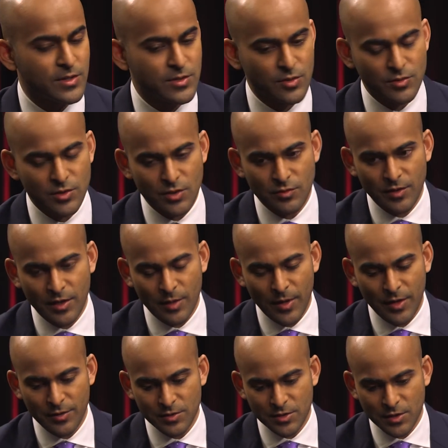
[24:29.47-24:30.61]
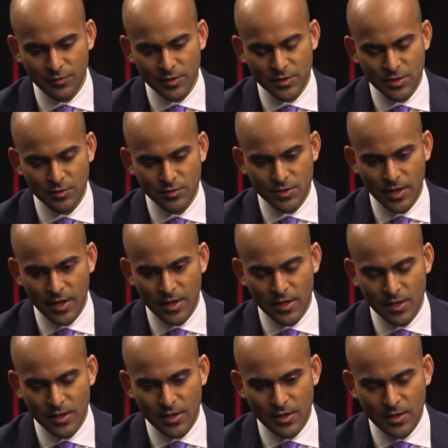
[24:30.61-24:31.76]
So do you think about those different? So say,
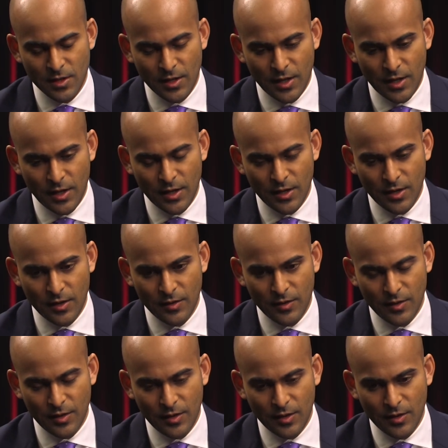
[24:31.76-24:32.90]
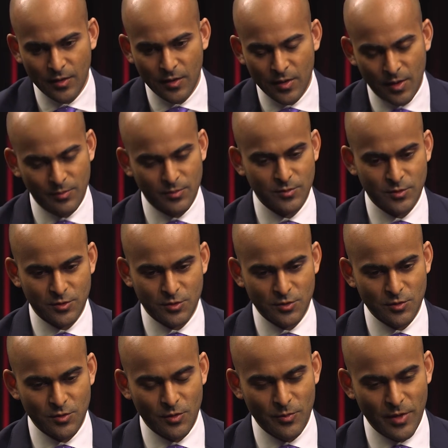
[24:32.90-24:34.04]
and I'm sure
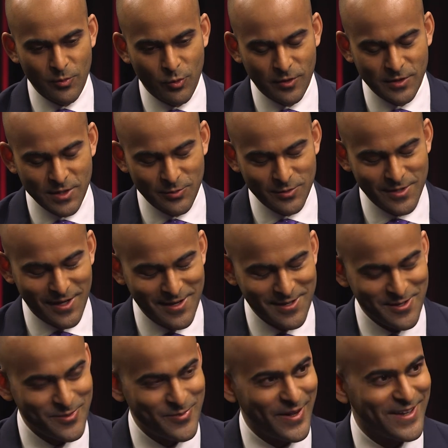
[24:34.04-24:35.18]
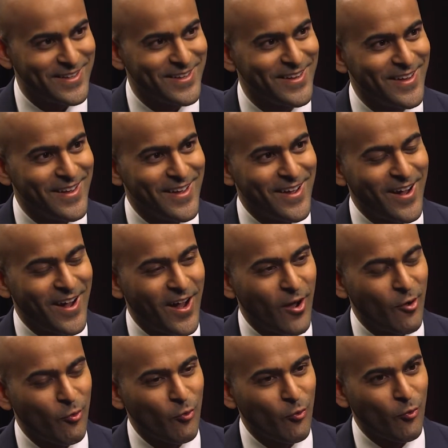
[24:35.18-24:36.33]
you know many more examples than I do, but
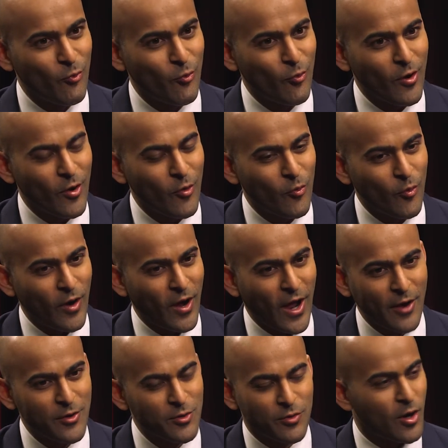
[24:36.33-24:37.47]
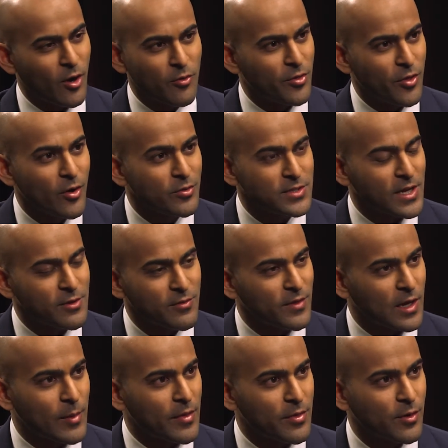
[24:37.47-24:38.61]
how do you code those? How do you think
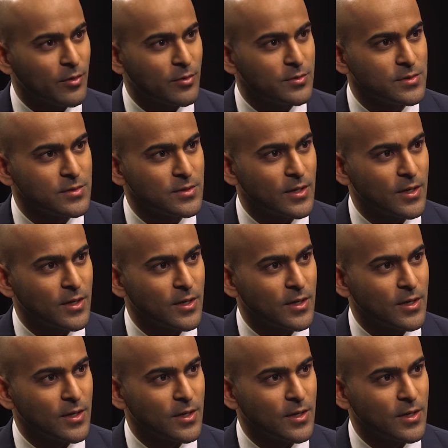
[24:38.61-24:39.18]
about those?